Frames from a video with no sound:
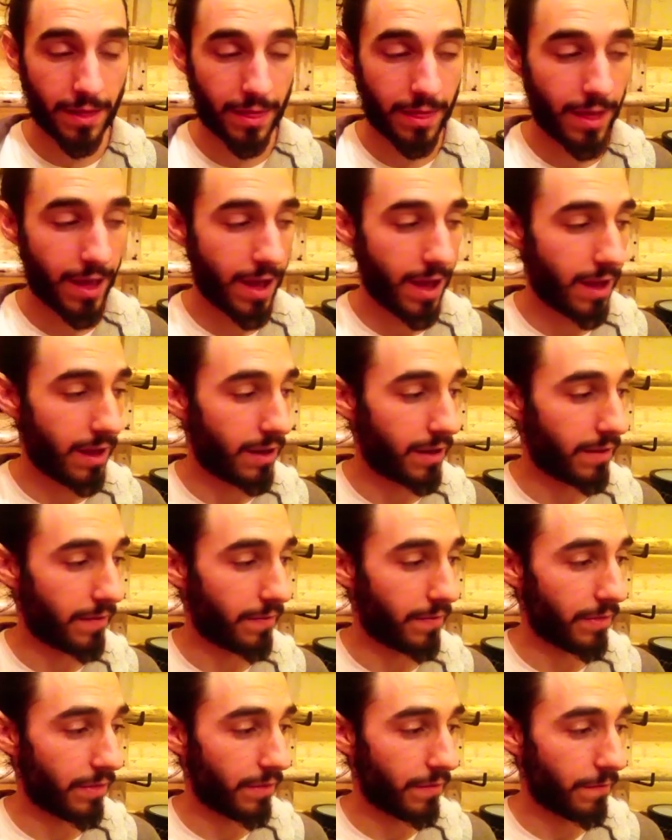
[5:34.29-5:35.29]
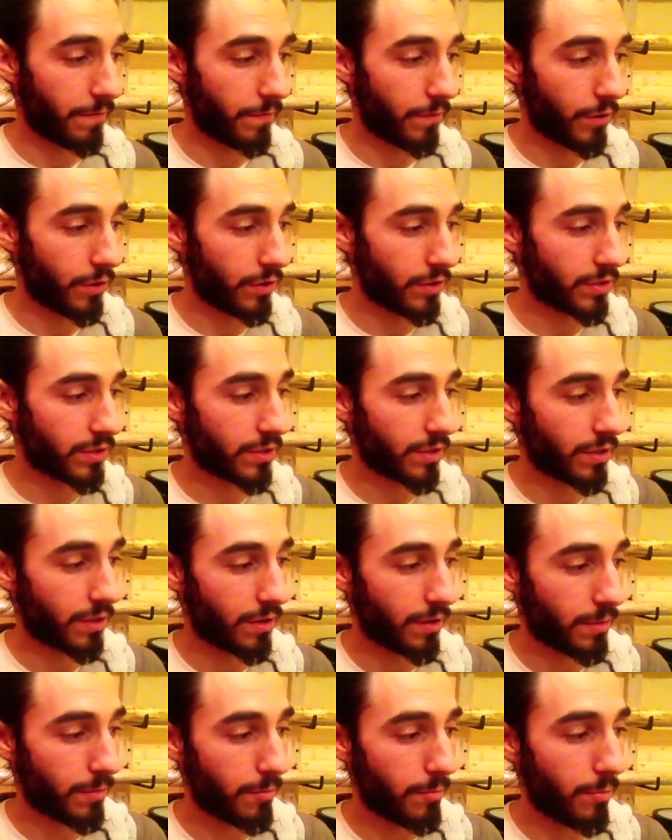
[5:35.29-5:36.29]
that the first
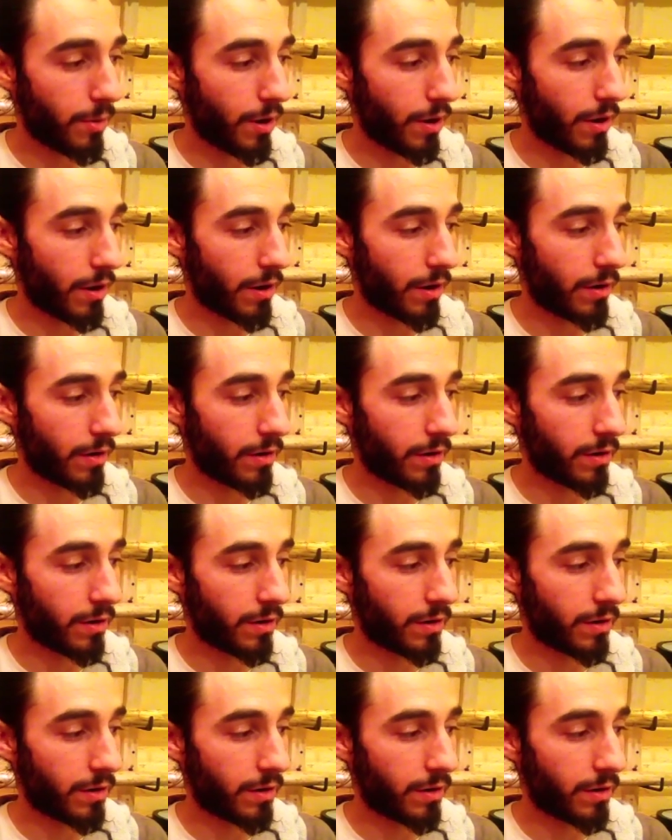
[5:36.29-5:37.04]
bar